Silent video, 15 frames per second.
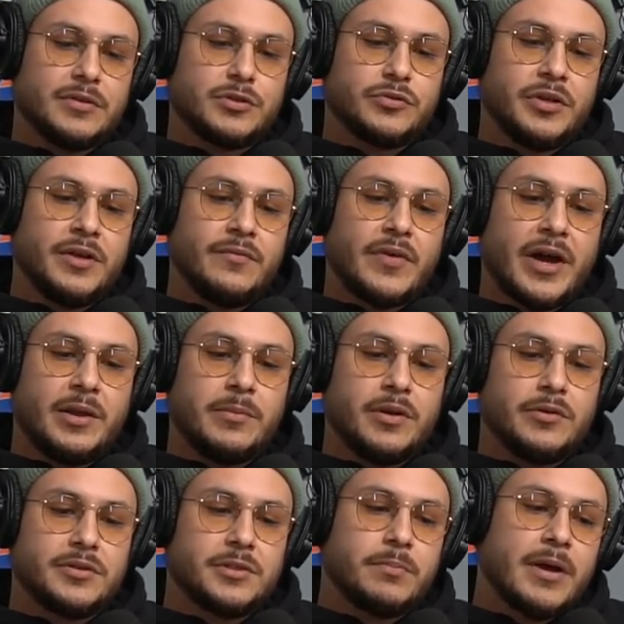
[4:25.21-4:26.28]
So he invited me to
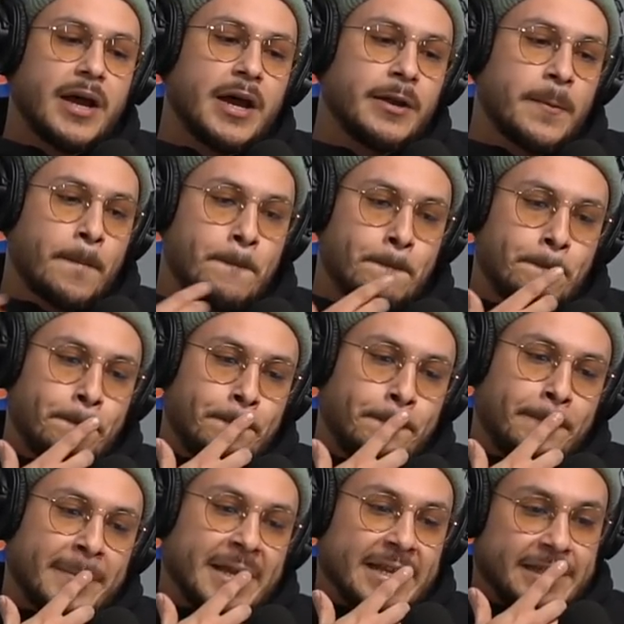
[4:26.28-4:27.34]
his pad.
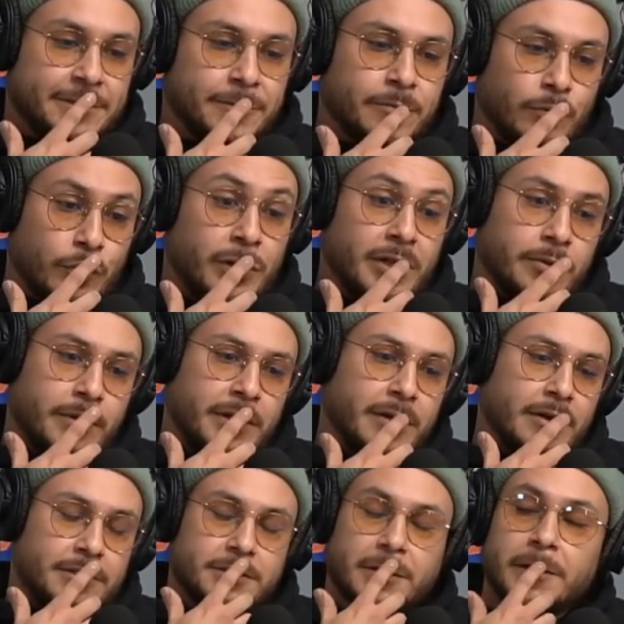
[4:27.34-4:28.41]
And that's really when it
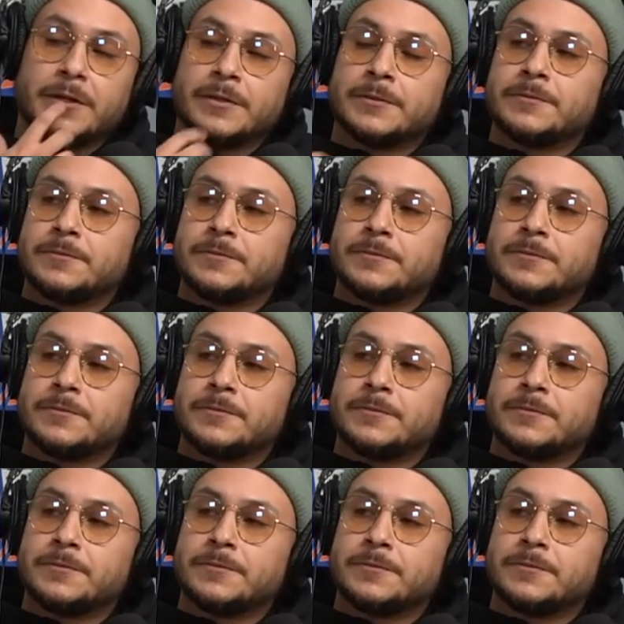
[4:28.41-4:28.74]
all started.